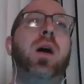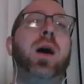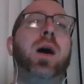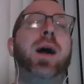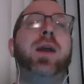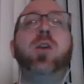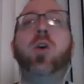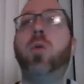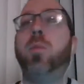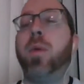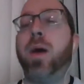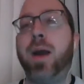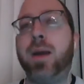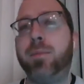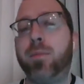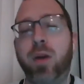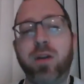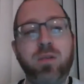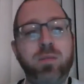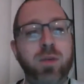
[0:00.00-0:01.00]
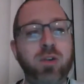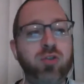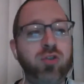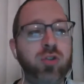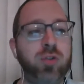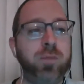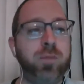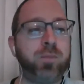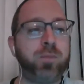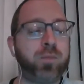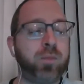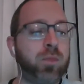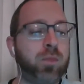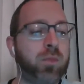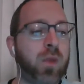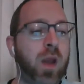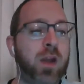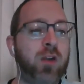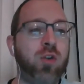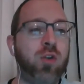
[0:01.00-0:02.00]
I don't mind Bryce Mitchell.
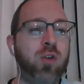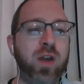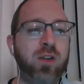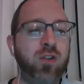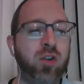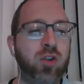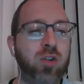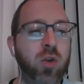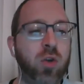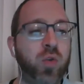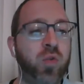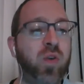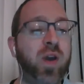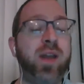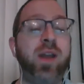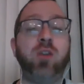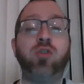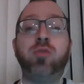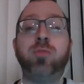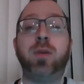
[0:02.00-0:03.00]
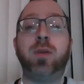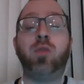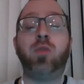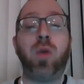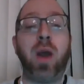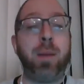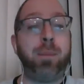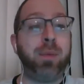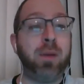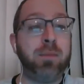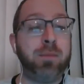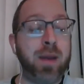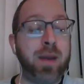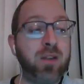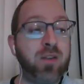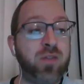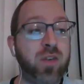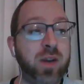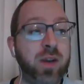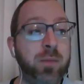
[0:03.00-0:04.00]
I do think it's a close fight. It should be a
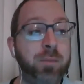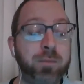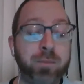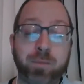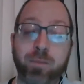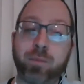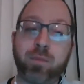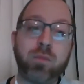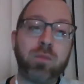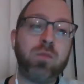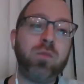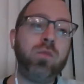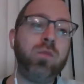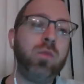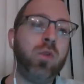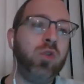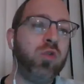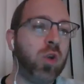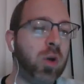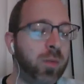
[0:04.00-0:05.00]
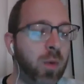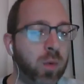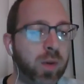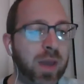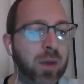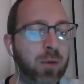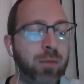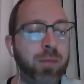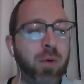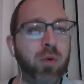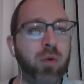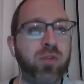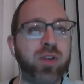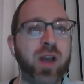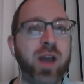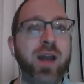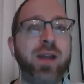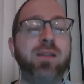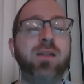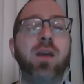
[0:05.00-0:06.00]
grappling-based fight, so I'm okay with both
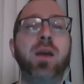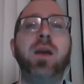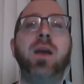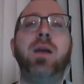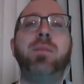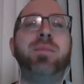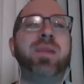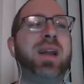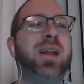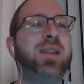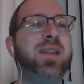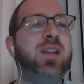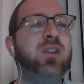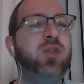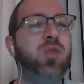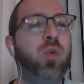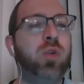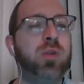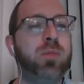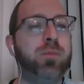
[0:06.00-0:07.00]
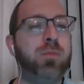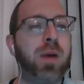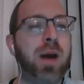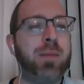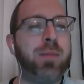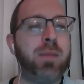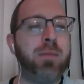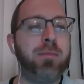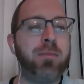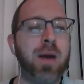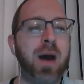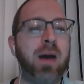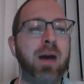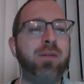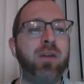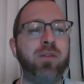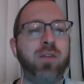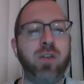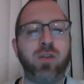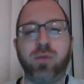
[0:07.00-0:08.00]
sides, but I lean toward Bobby
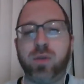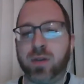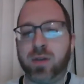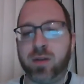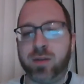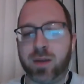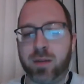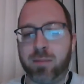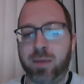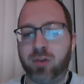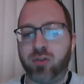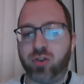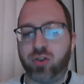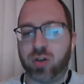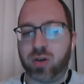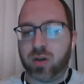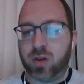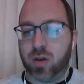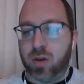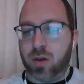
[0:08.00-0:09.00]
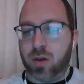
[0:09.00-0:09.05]
Moffett for the reasons I mentioned.